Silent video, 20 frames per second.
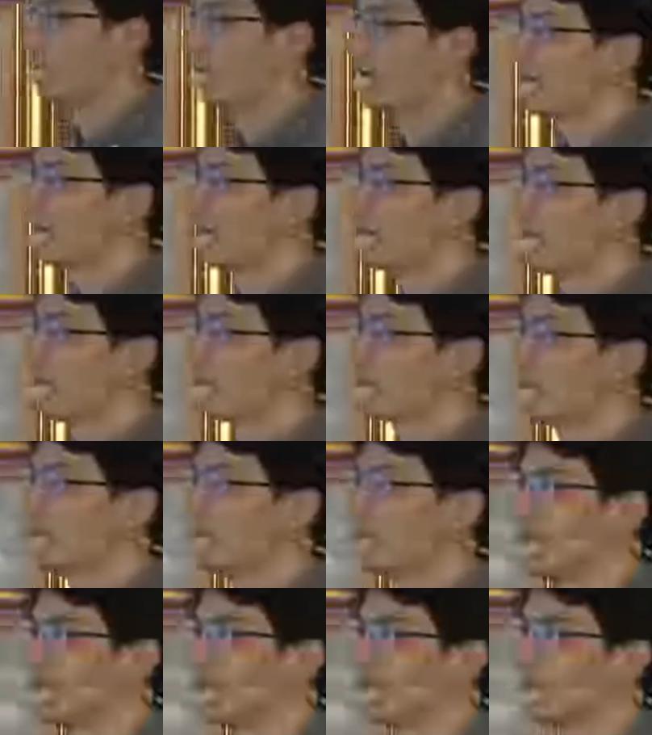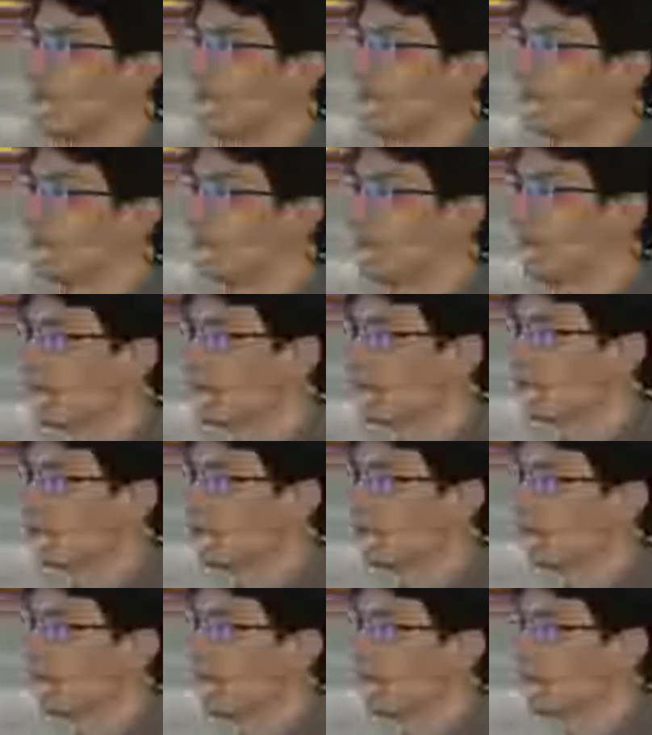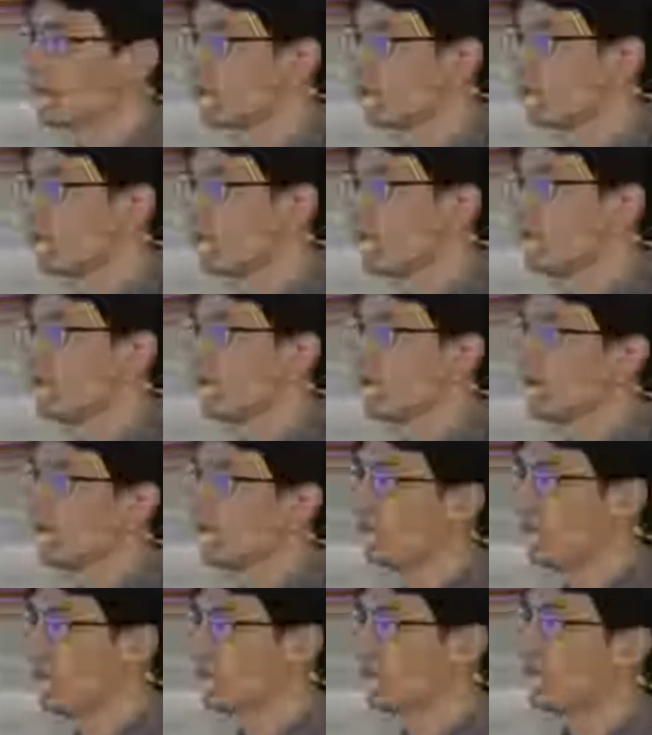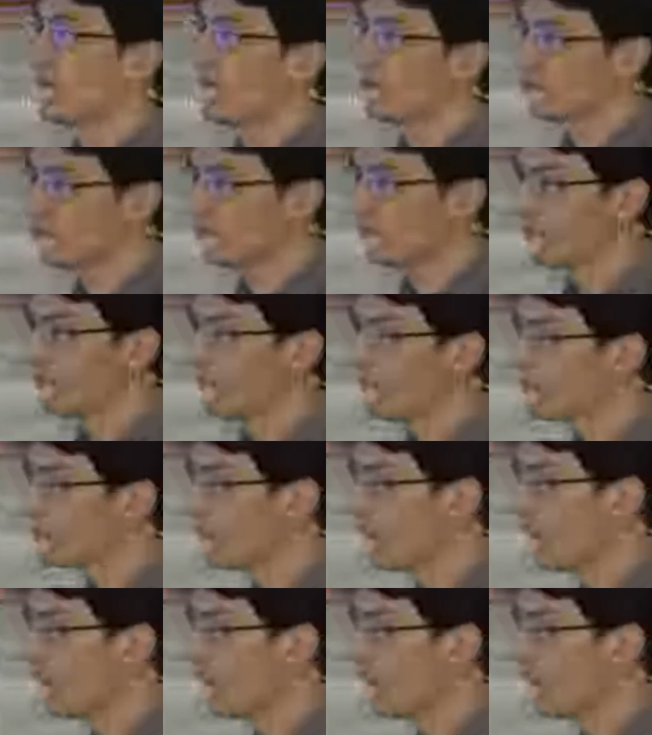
mechanisms inside the Lustre, right? So TBF is part of it,